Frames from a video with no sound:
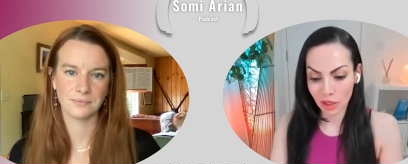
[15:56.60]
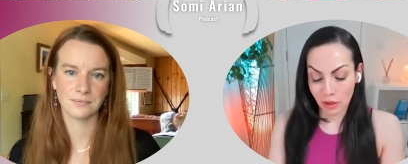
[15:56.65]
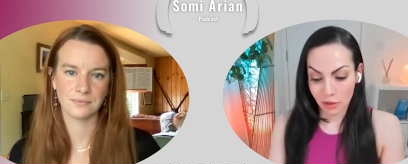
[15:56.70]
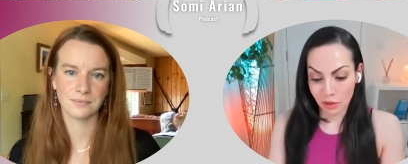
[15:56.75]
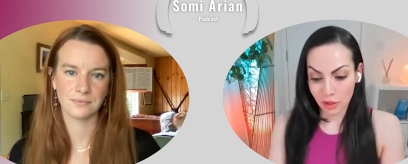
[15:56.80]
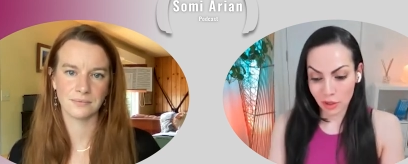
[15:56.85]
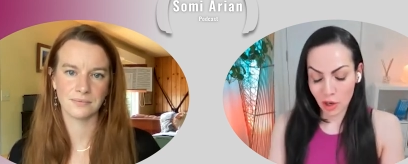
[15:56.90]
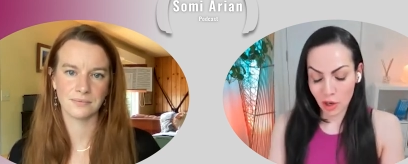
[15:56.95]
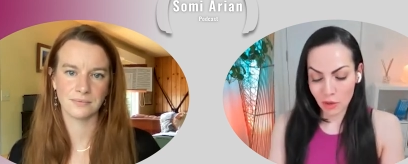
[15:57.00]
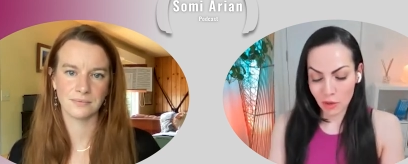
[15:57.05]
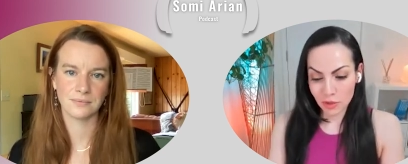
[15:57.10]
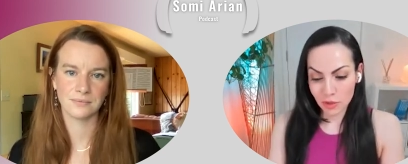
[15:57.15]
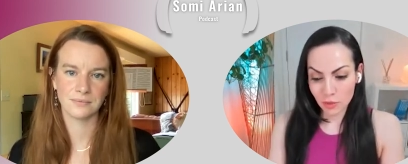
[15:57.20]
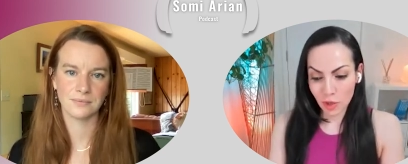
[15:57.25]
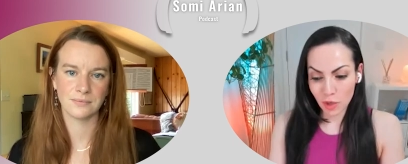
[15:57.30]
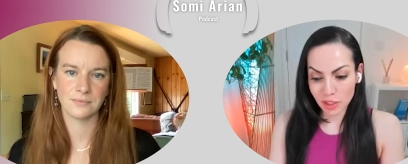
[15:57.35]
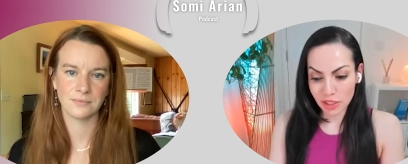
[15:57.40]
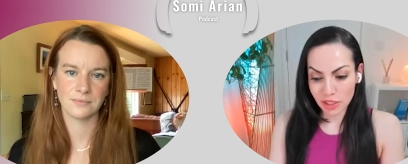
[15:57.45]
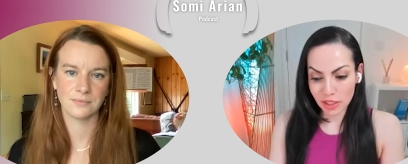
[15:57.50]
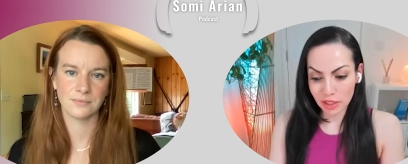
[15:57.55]
Speaker 1: you know, I was
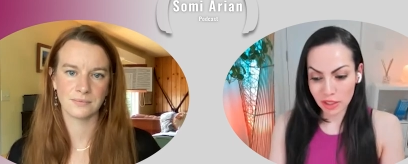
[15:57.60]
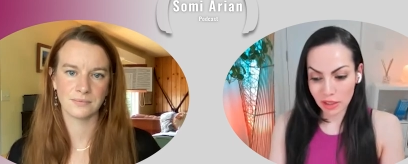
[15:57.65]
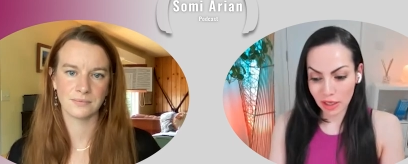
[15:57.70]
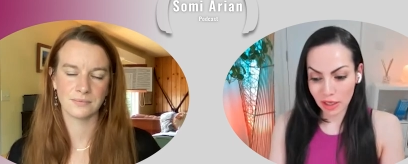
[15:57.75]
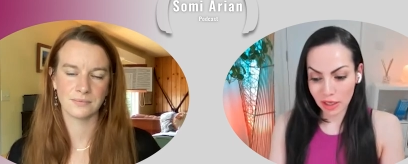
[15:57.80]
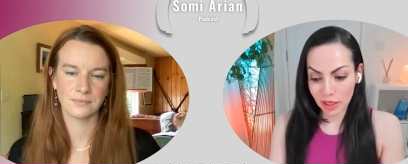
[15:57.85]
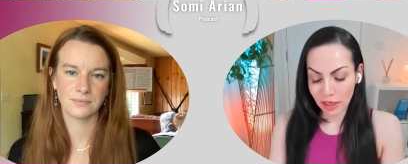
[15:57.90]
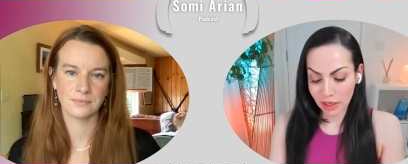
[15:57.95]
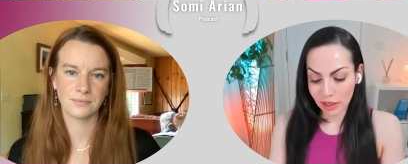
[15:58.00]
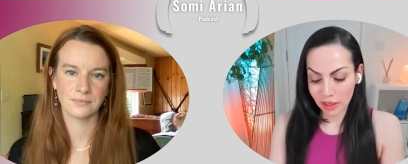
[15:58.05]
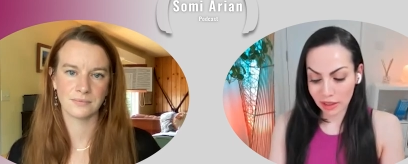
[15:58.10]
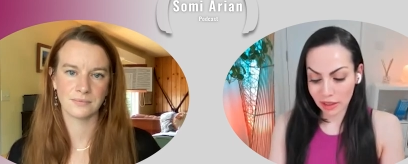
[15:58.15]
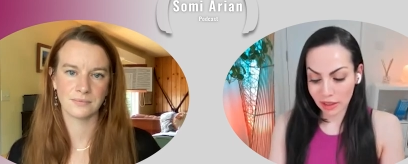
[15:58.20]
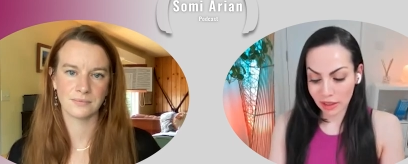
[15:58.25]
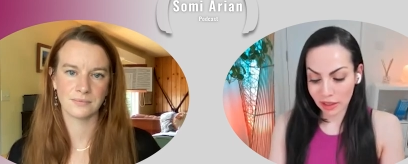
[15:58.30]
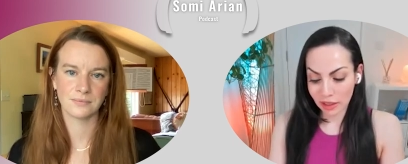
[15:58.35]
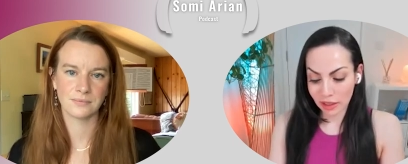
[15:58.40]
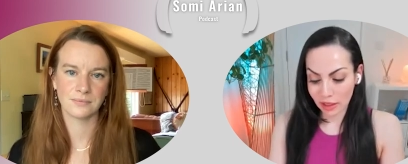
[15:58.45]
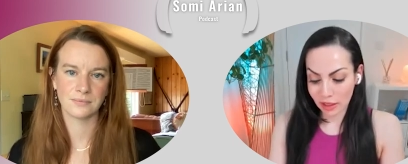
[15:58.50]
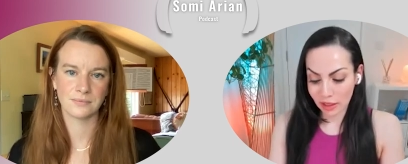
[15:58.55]
watching a
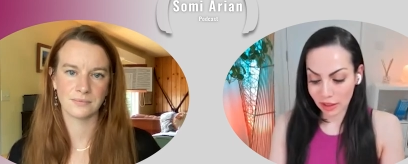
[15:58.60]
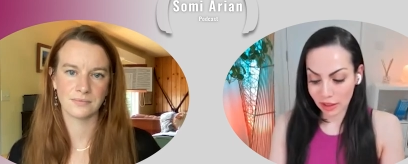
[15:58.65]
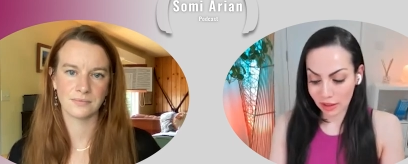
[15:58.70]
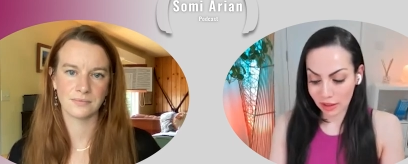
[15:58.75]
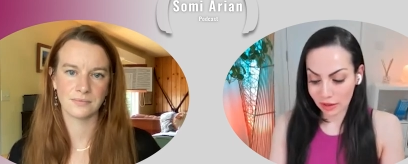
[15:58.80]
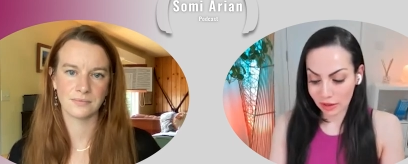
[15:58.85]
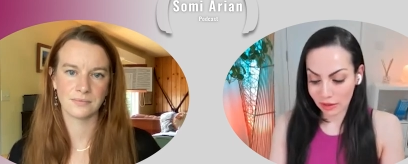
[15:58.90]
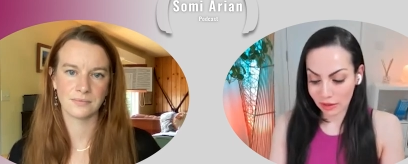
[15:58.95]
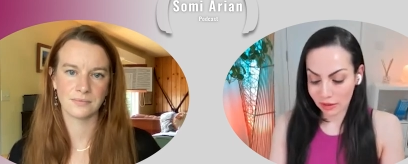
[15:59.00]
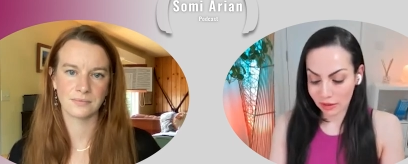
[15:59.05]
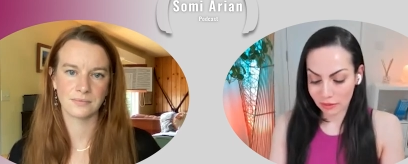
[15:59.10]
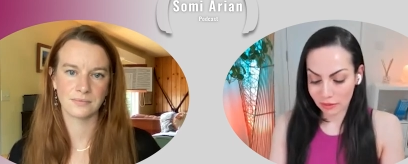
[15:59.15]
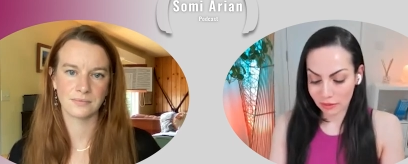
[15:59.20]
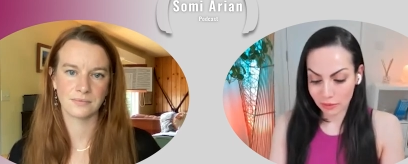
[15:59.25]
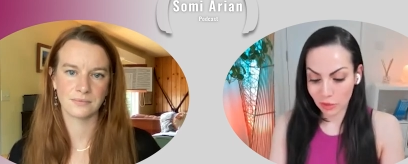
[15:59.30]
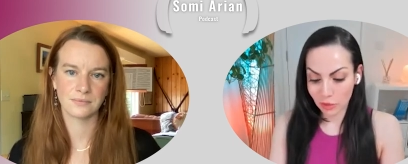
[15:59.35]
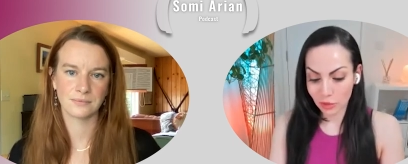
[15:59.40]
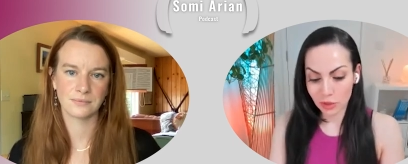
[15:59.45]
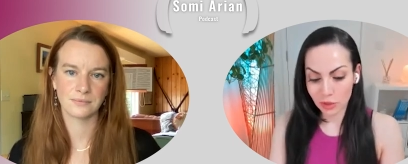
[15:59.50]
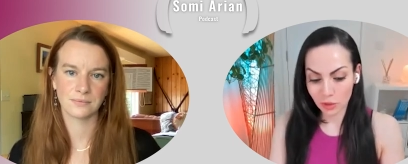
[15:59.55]

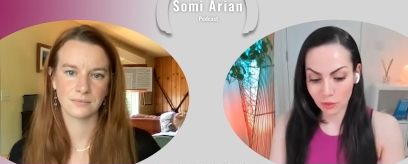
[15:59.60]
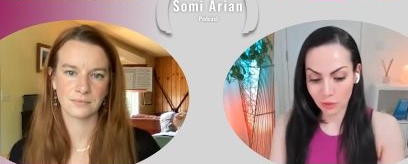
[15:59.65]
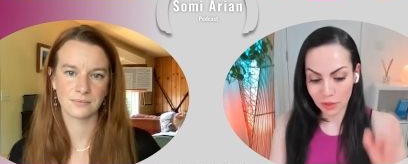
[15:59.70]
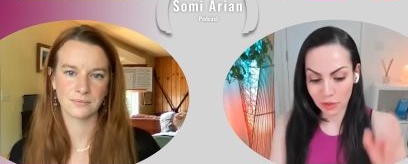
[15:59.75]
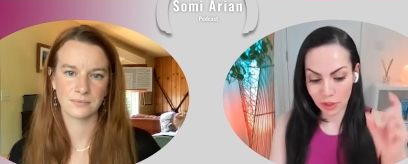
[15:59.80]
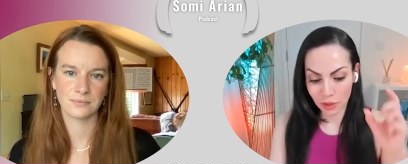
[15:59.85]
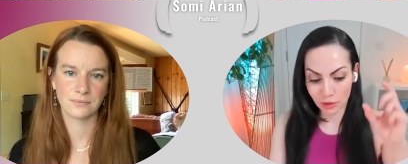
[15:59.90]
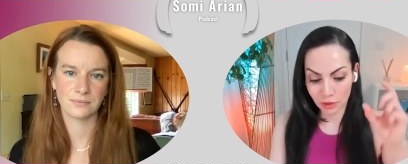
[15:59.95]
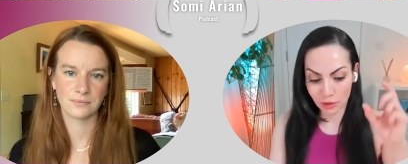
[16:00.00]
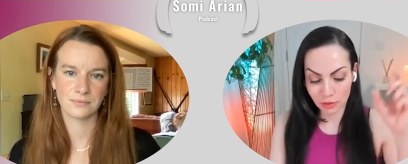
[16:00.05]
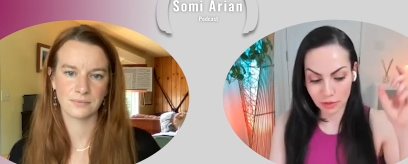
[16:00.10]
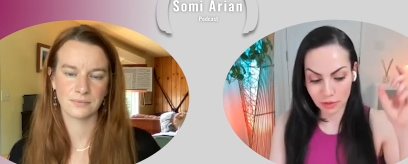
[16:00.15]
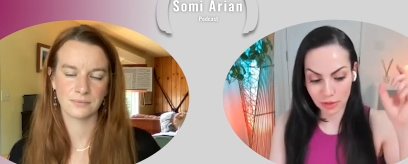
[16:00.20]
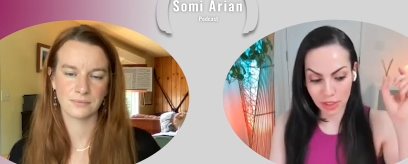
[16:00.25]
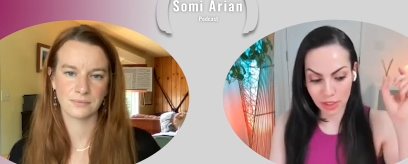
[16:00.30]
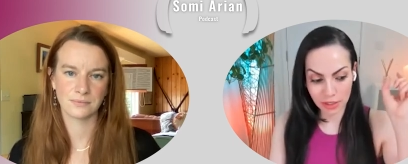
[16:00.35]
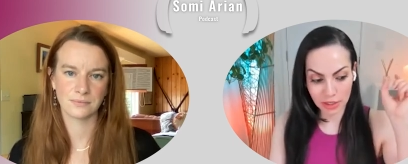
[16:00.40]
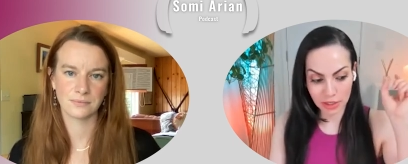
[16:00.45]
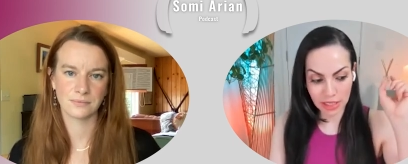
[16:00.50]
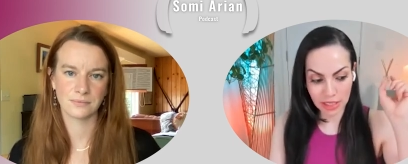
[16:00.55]
YouTube video the
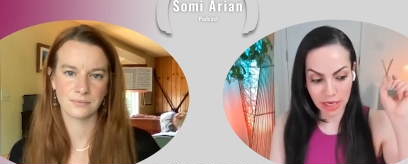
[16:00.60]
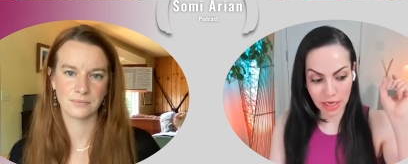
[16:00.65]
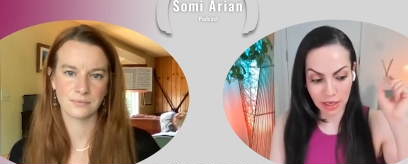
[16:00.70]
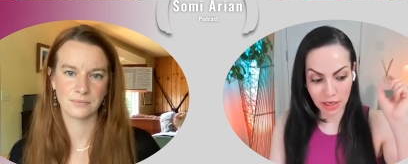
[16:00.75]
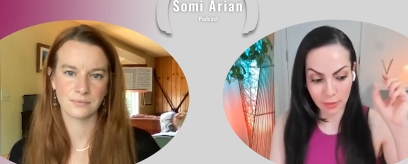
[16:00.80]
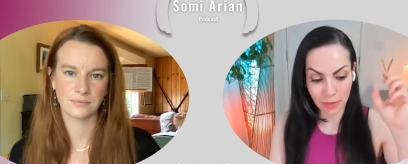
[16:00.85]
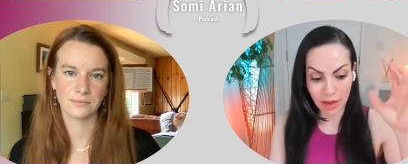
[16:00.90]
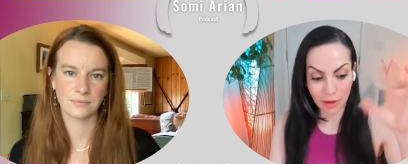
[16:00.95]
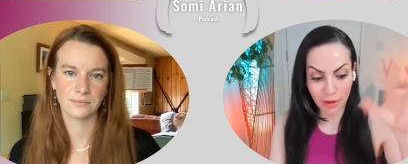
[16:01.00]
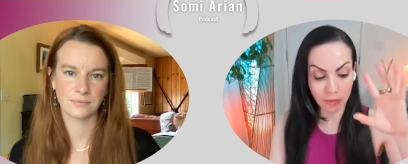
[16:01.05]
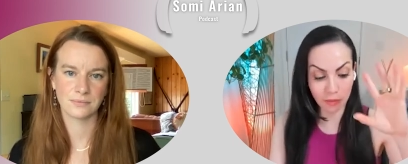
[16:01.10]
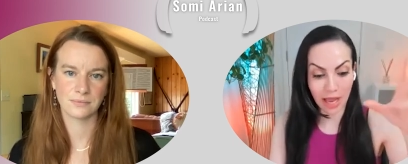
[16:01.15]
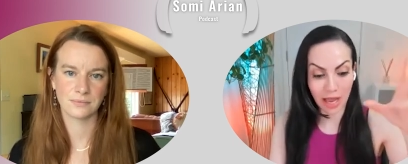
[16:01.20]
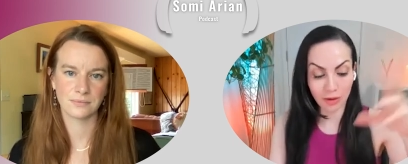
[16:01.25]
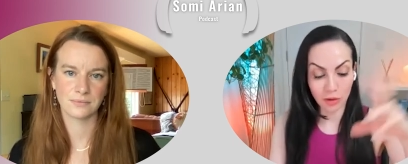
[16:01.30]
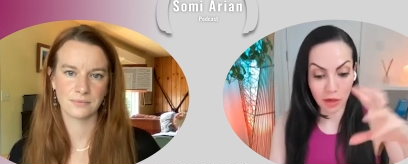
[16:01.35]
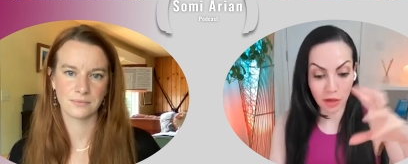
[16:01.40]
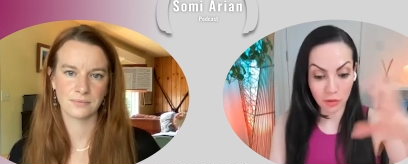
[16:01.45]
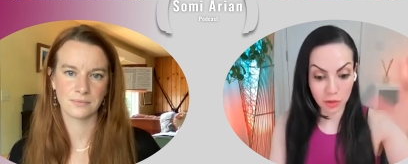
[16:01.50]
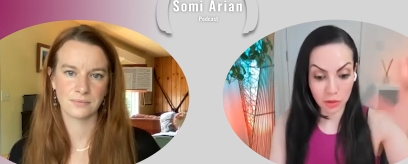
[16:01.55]
other day about,
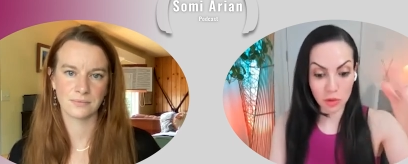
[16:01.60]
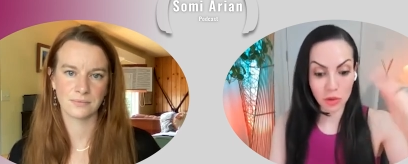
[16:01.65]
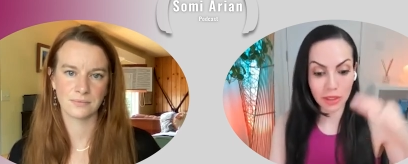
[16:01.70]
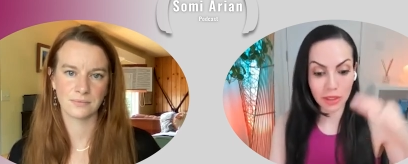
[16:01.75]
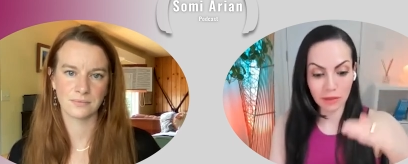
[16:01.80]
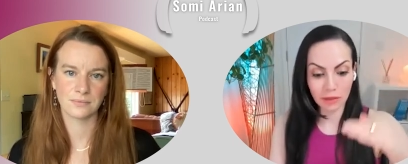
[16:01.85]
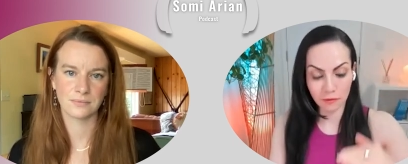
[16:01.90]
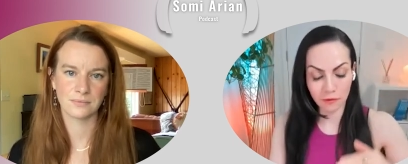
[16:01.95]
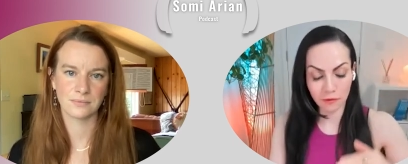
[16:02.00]
I was looking